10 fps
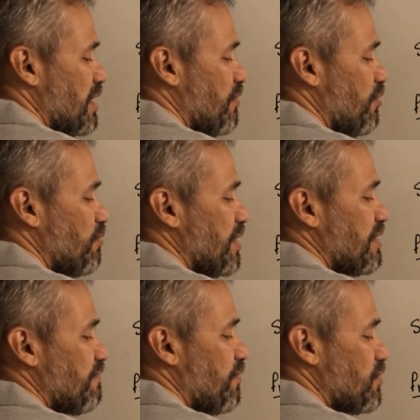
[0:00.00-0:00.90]
it would be
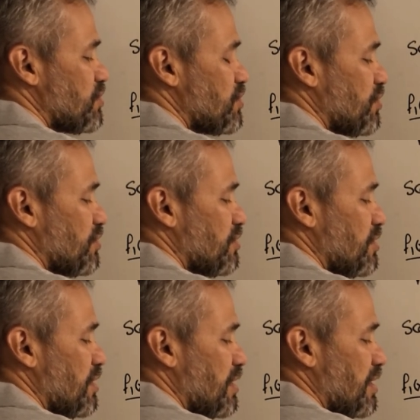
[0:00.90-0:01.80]
the function
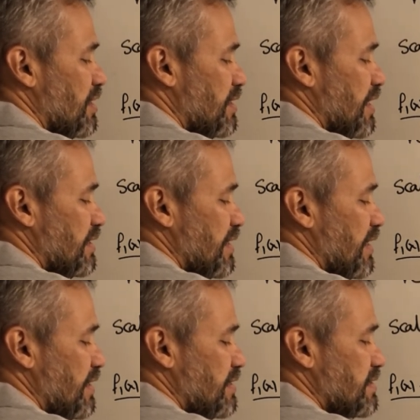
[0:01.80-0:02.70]
that
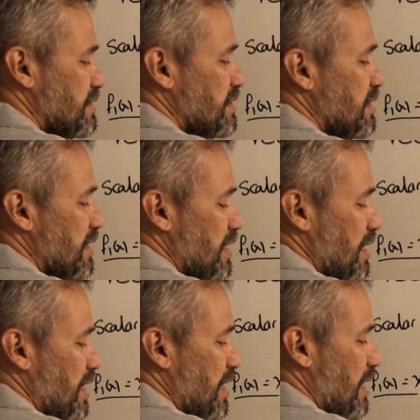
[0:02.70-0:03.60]
takes
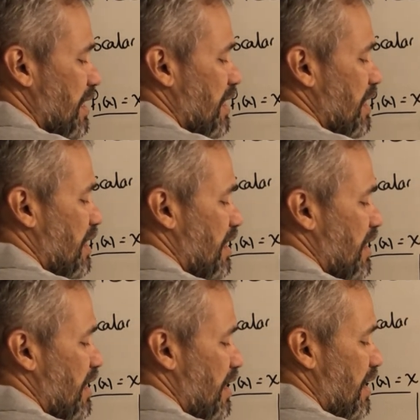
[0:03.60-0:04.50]

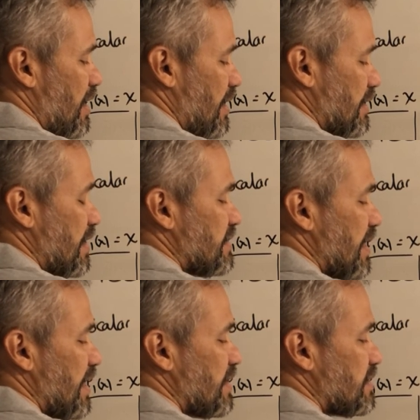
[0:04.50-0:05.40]

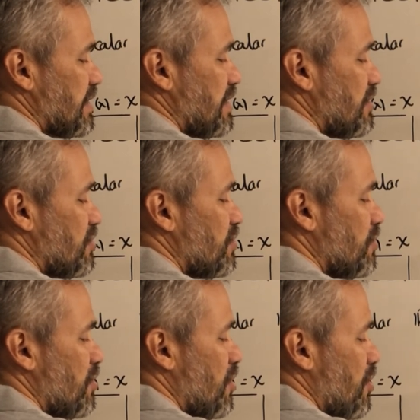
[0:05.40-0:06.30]
x
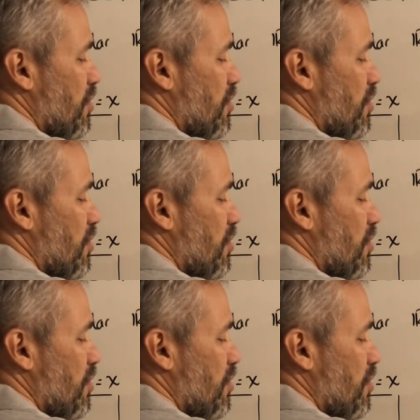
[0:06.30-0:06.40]
into